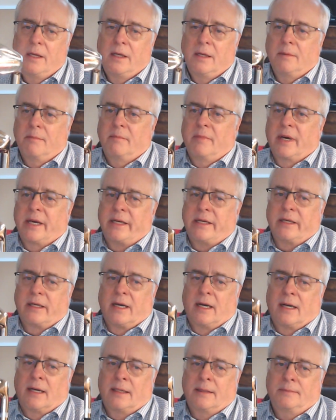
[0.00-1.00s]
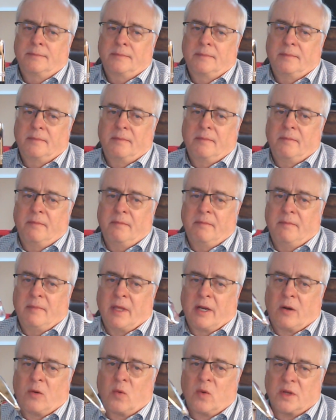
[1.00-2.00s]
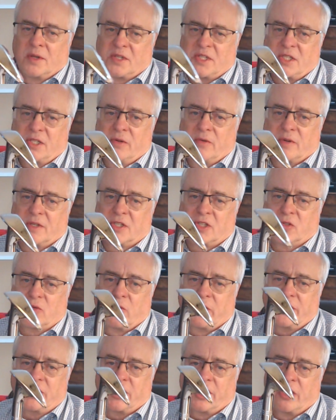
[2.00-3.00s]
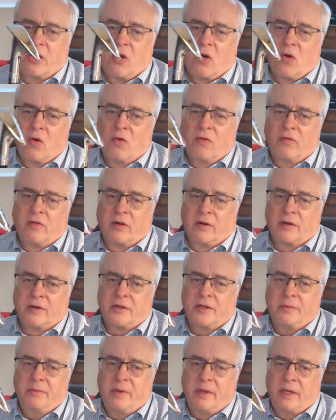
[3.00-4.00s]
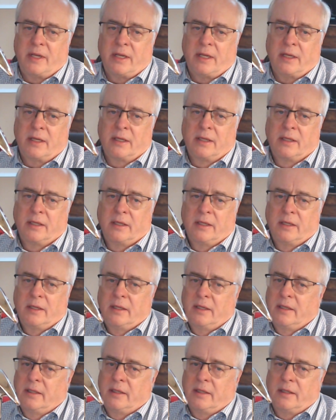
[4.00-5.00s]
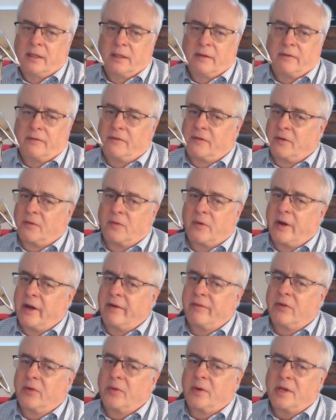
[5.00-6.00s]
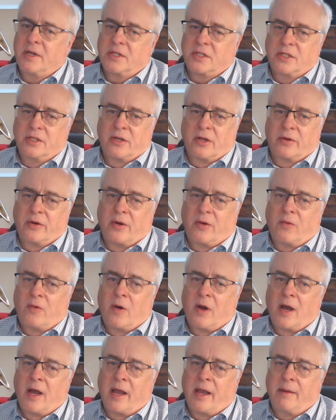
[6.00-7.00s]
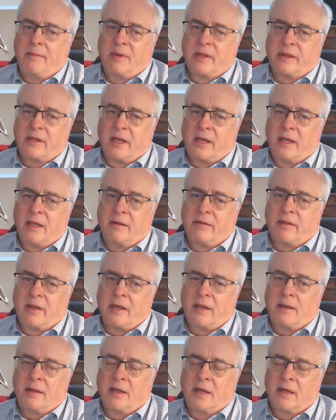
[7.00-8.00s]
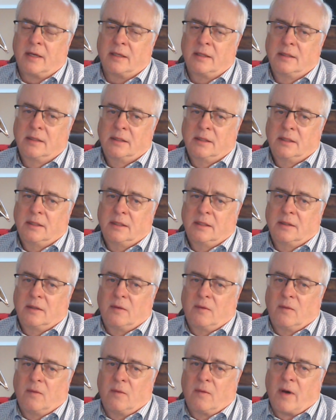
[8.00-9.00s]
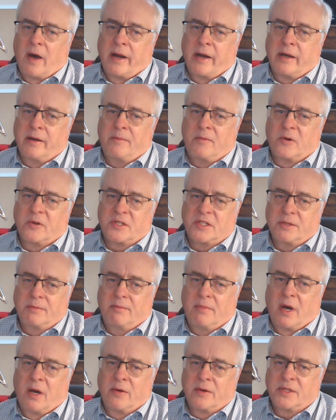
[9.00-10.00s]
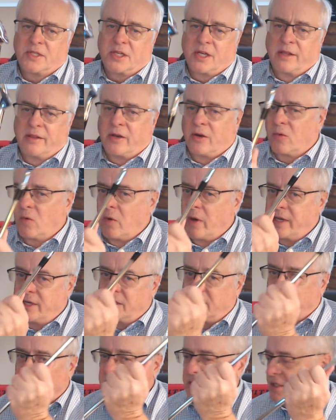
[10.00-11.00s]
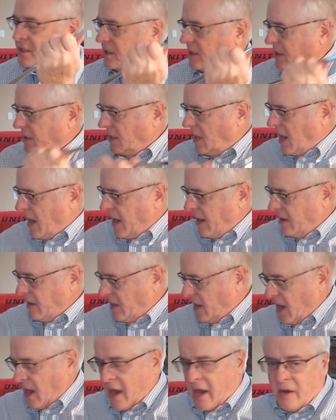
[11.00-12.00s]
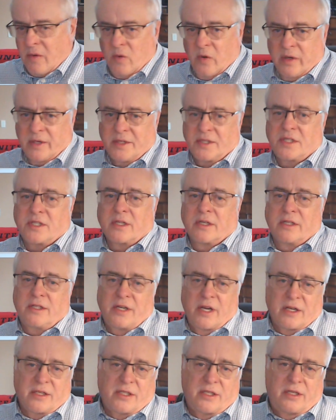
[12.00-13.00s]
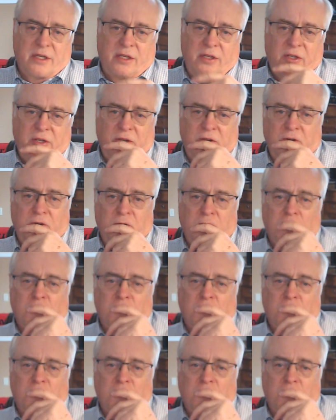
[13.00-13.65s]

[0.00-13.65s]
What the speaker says: But Wilson was switching over to be, for whatever reason, don't know why, but they wanted to put some bounce on their wedges. I would suggest to you